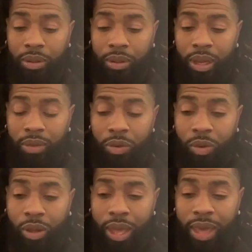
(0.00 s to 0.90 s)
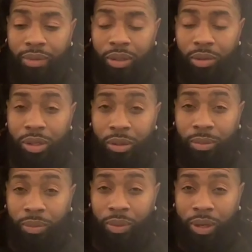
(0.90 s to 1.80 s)
If you could have a
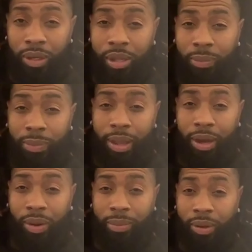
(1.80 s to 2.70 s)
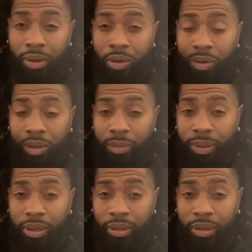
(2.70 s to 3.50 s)
threesome with another battle rap girl, who would it be?